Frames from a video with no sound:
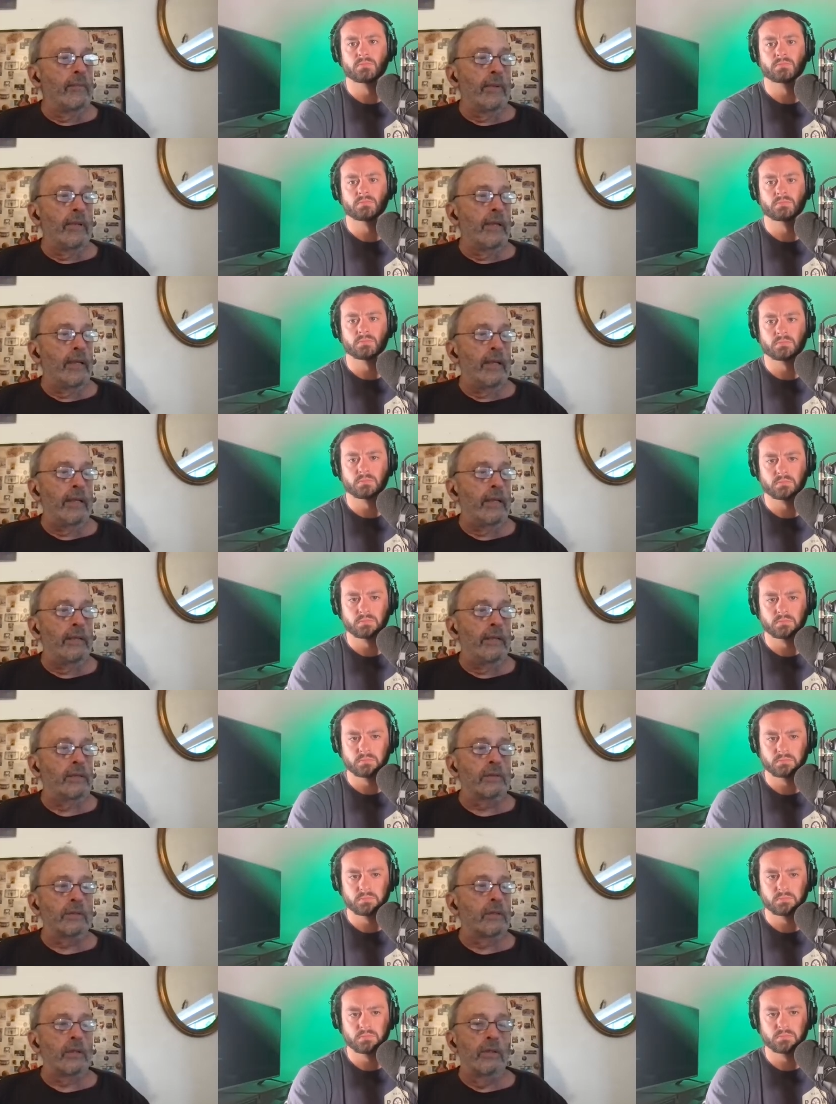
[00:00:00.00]
Speaker 1: he
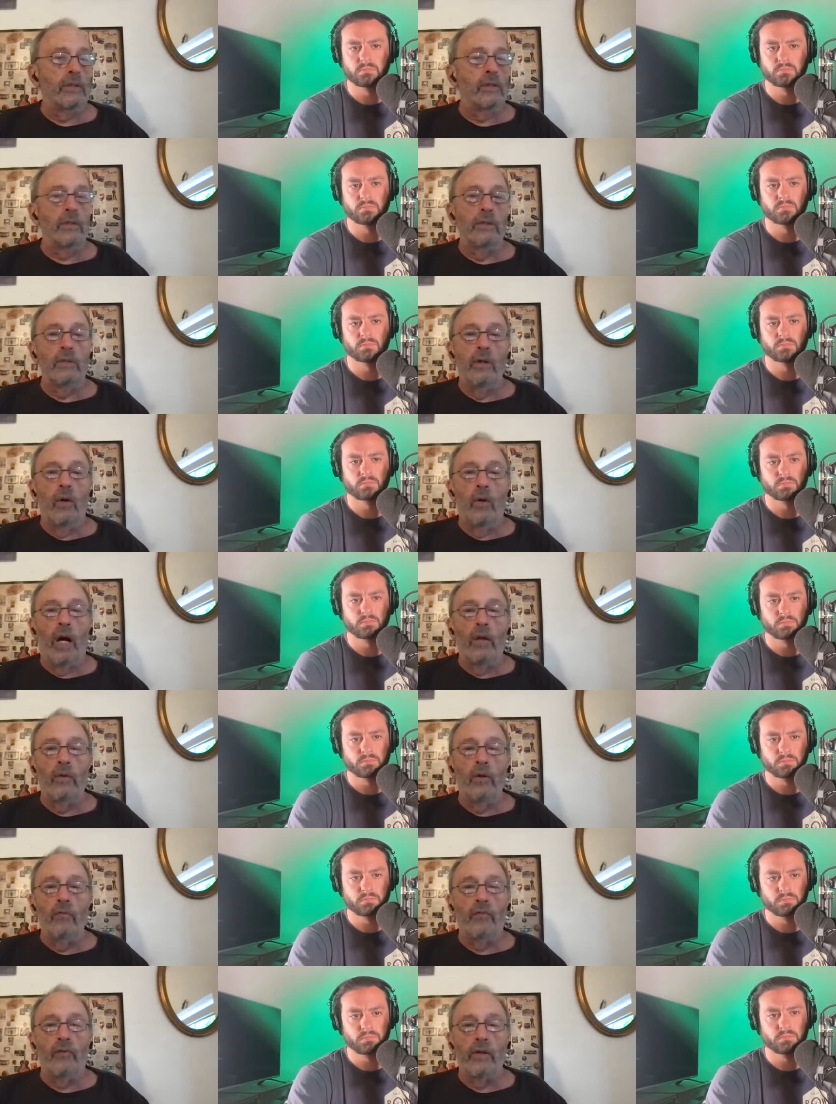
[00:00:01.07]
just could go on
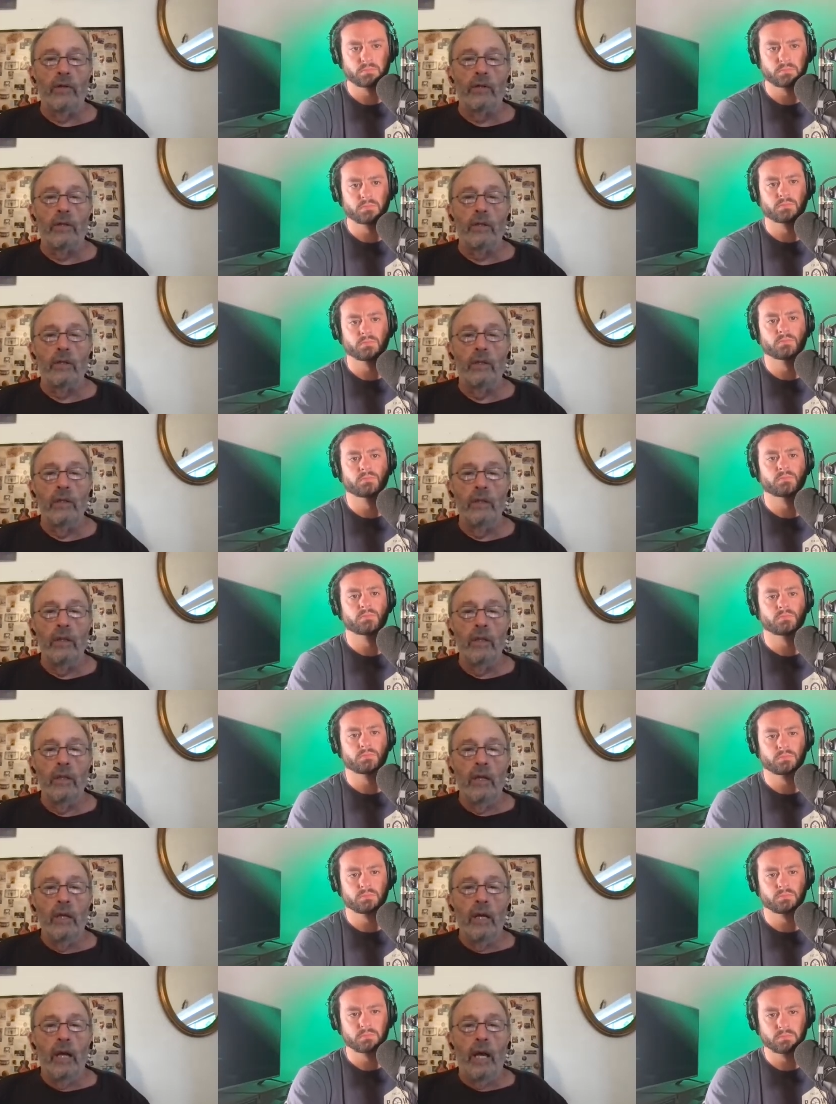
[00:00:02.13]
no further.
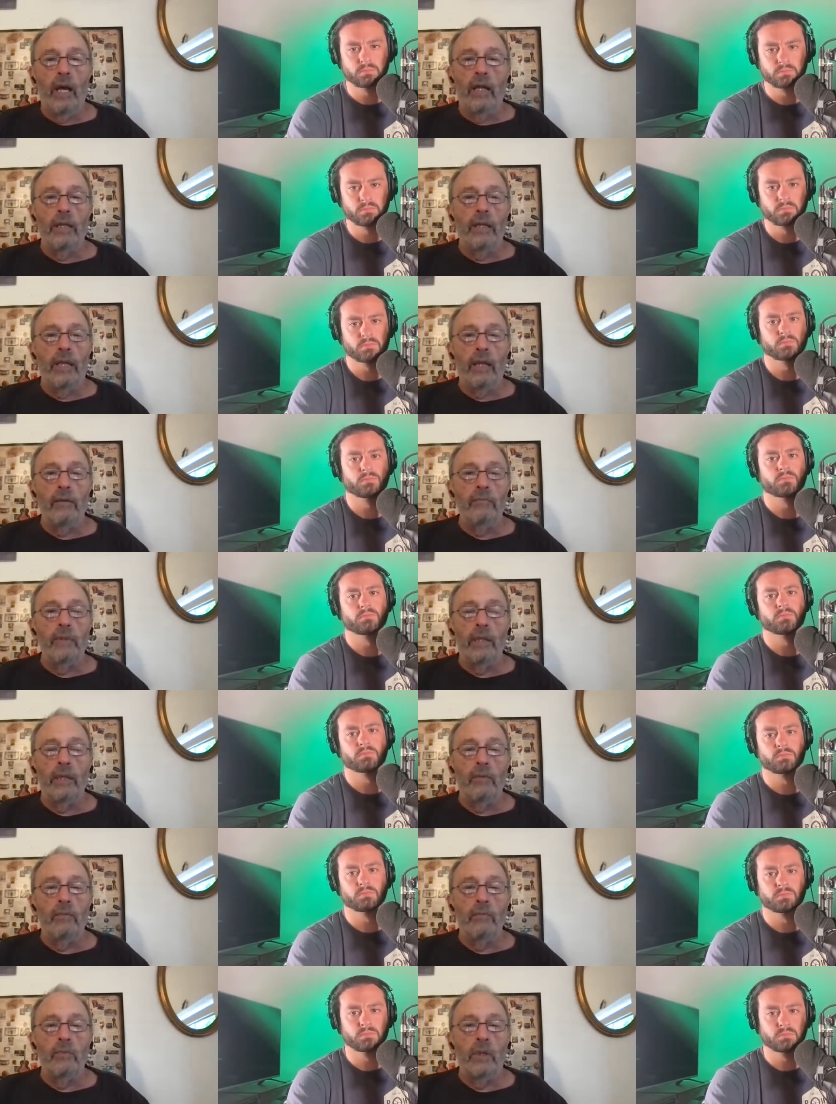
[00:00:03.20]
And they
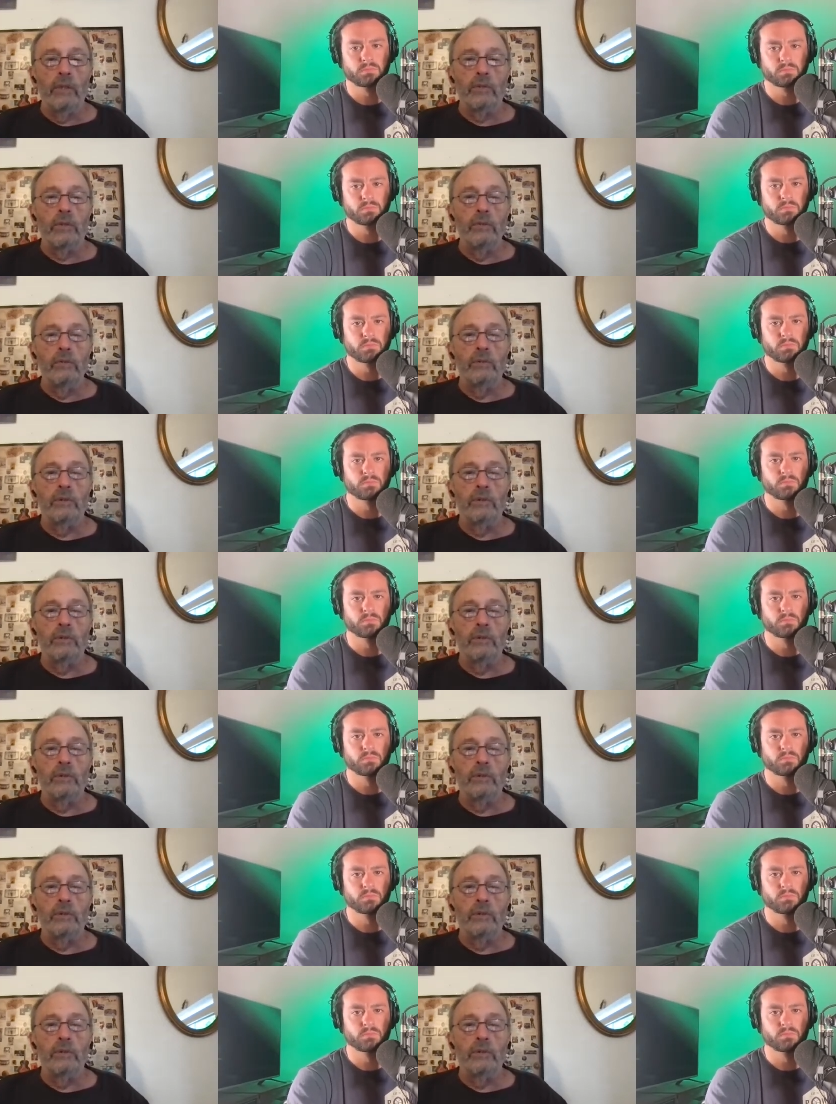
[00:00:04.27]
he went to